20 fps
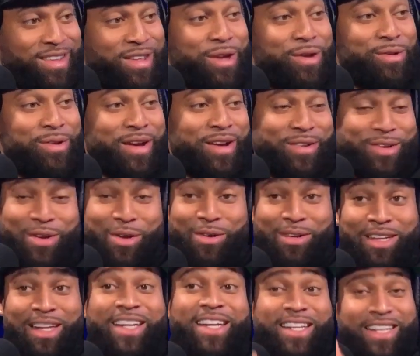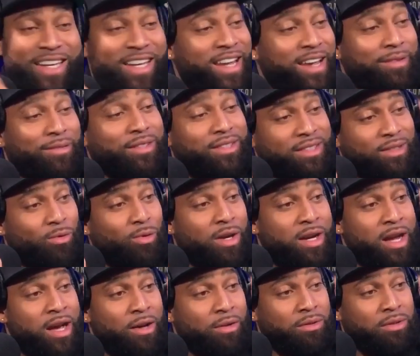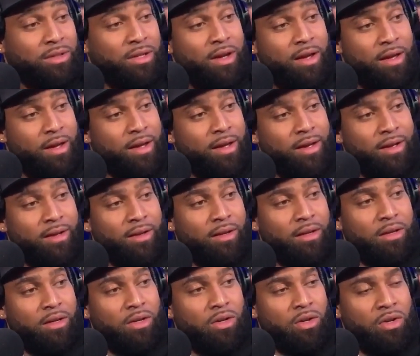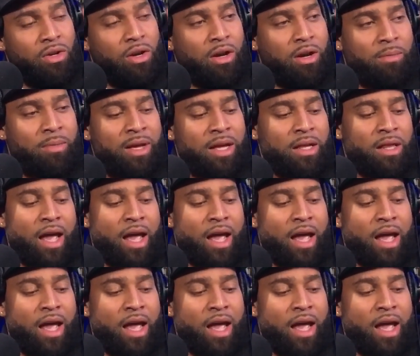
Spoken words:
you're looking to give to someone else. You know what I mean?